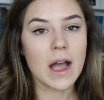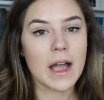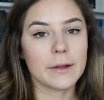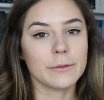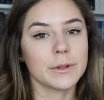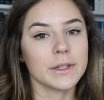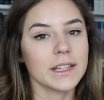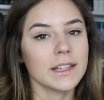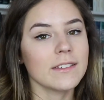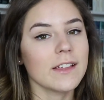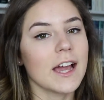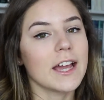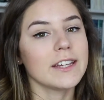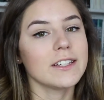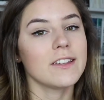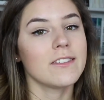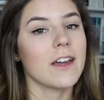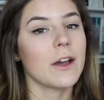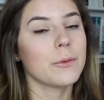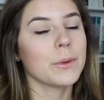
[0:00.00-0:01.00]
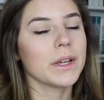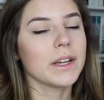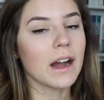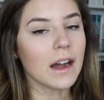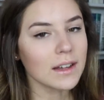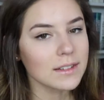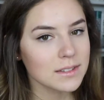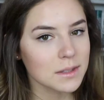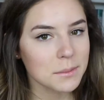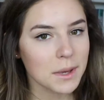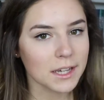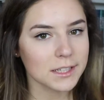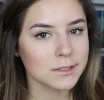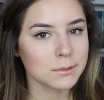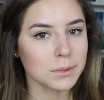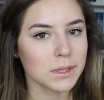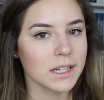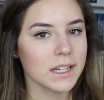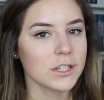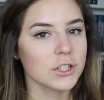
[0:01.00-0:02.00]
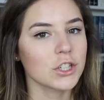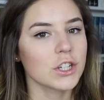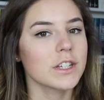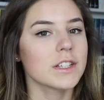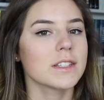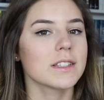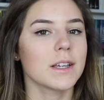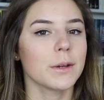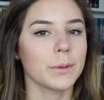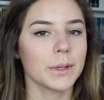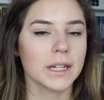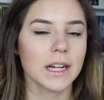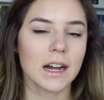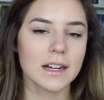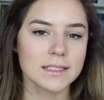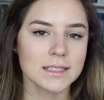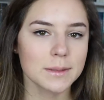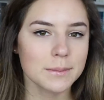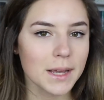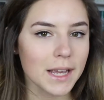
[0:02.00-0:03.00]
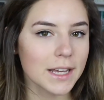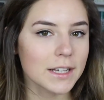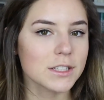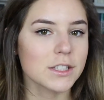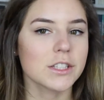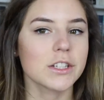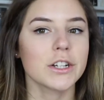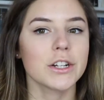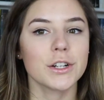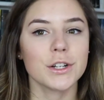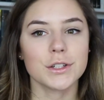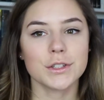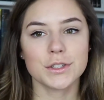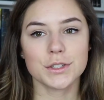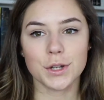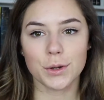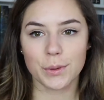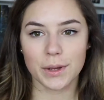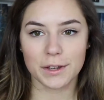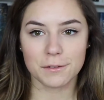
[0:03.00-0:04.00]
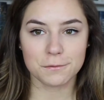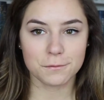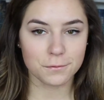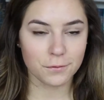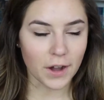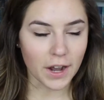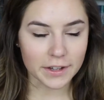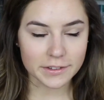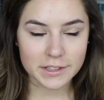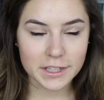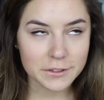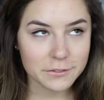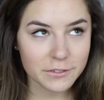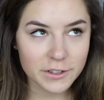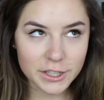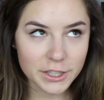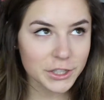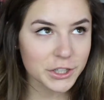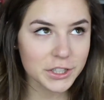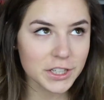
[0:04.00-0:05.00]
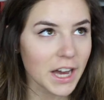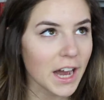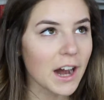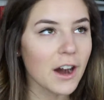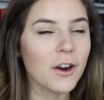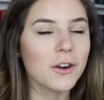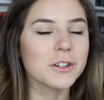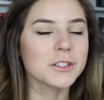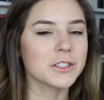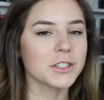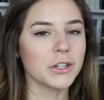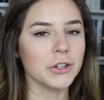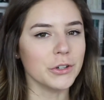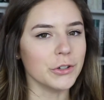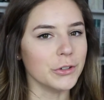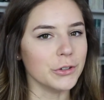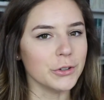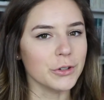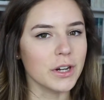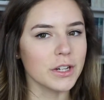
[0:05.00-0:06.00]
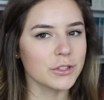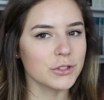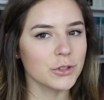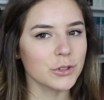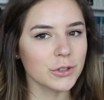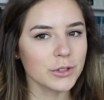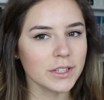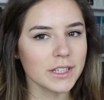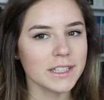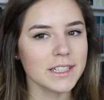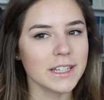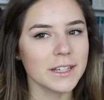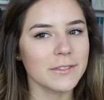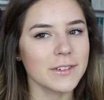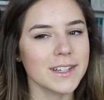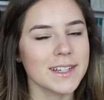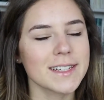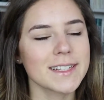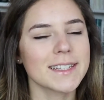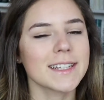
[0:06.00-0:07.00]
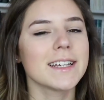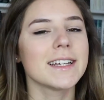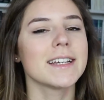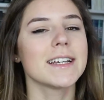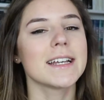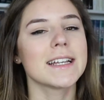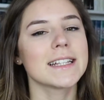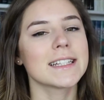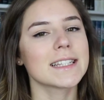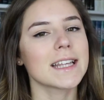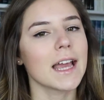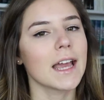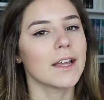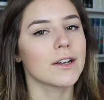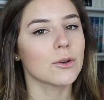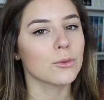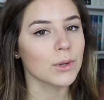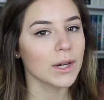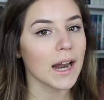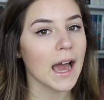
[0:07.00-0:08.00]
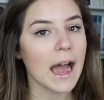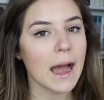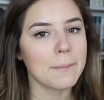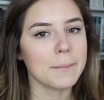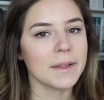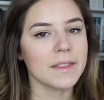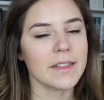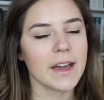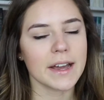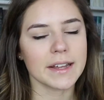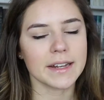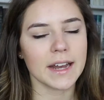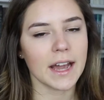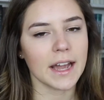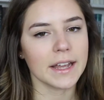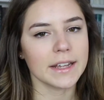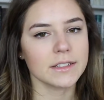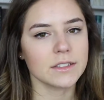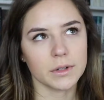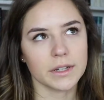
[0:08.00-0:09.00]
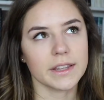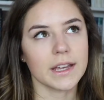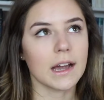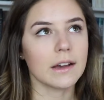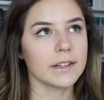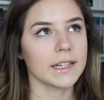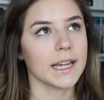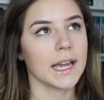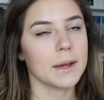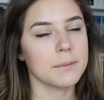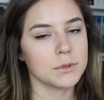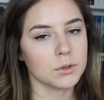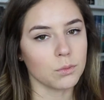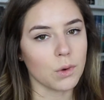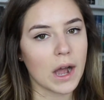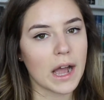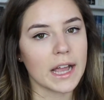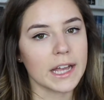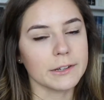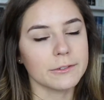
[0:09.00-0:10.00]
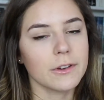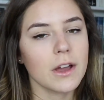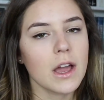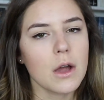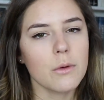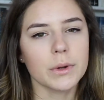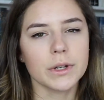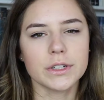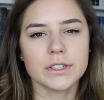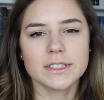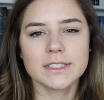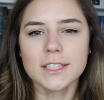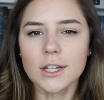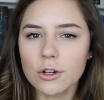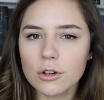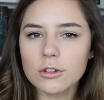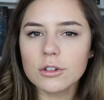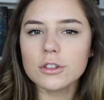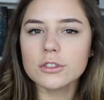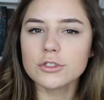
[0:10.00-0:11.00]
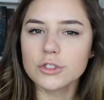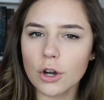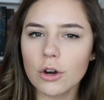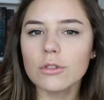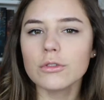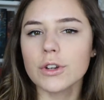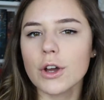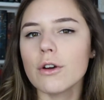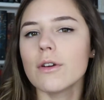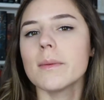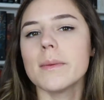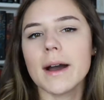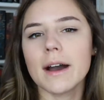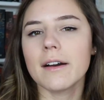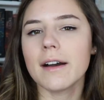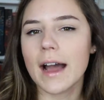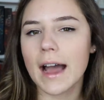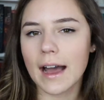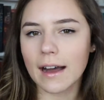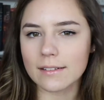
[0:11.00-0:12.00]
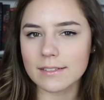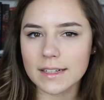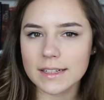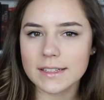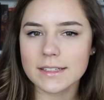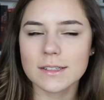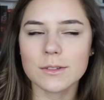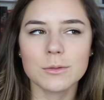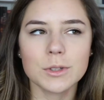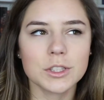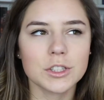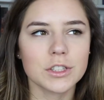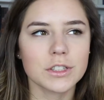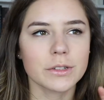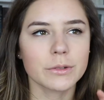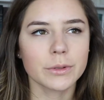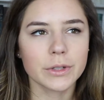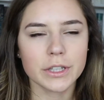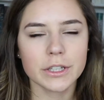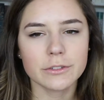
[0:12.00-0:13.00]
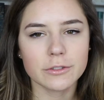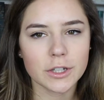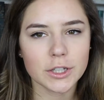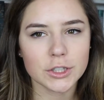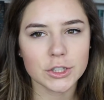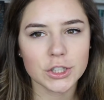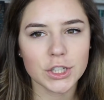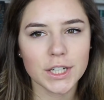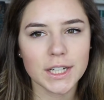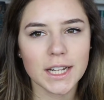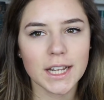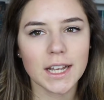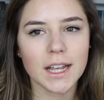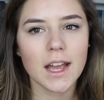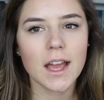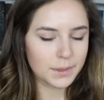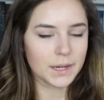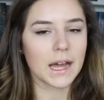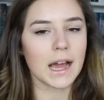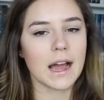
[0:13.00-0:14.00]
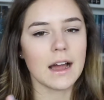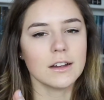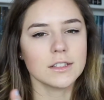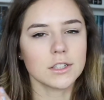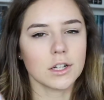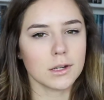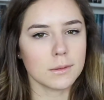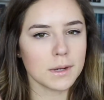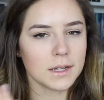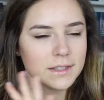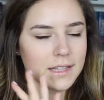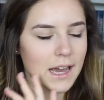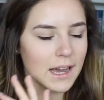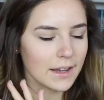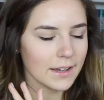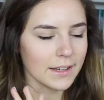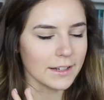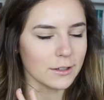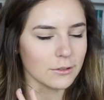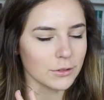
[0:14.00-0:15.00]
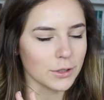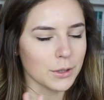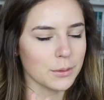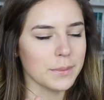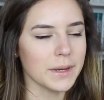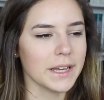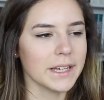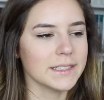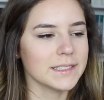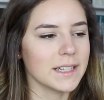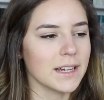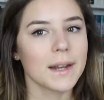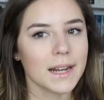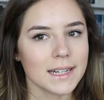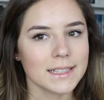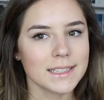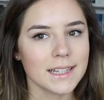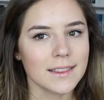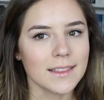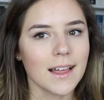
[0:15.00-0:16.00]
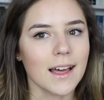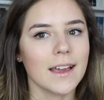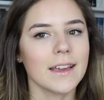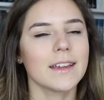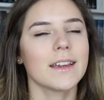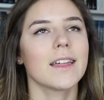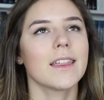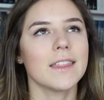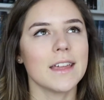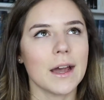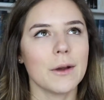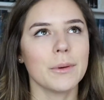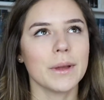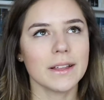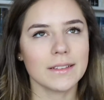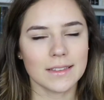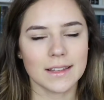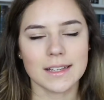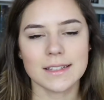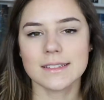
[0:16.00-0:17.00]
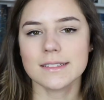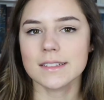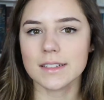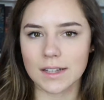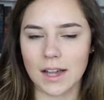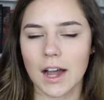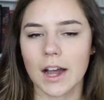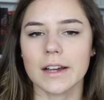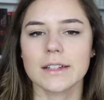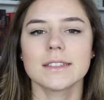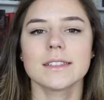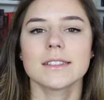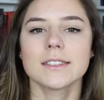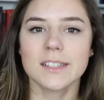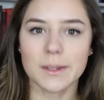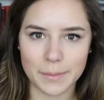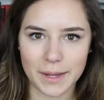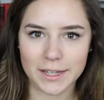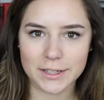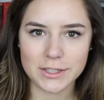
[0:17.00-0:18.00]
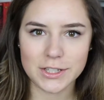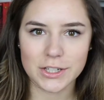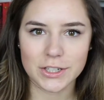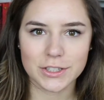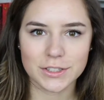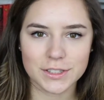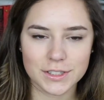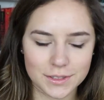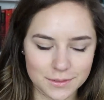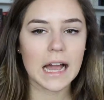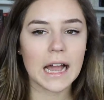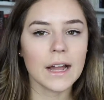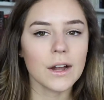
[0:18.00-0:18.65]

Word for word: I really liked that we got some explanations and we got some answers so we finally figured out who Truly Devious is and what happened that night with Ellingham's wife. We still don't know about Alice, which is really frustrating, but I'll talk about that in a little bit. But I did like that we at least got some answers.